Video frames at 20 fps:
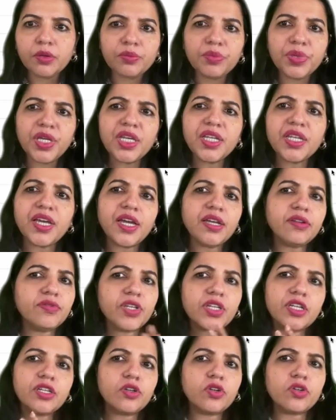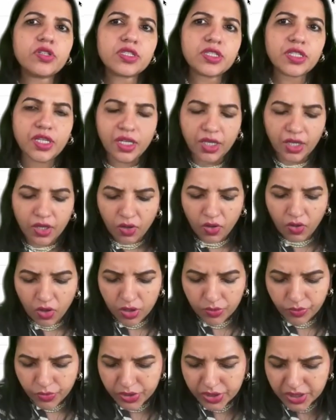B9, we cannot say.
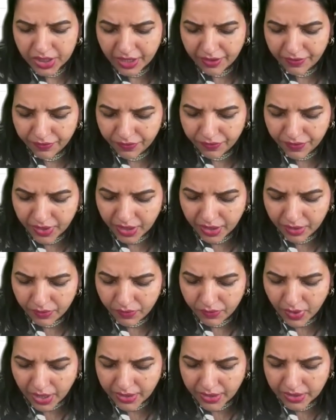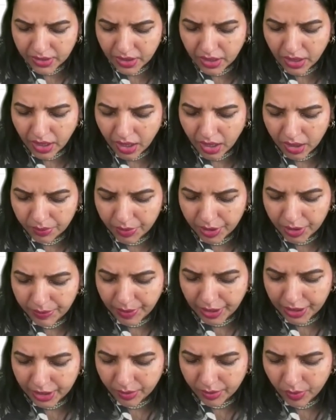Almost every one carbon
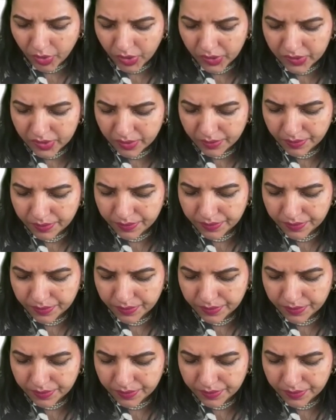metabolism.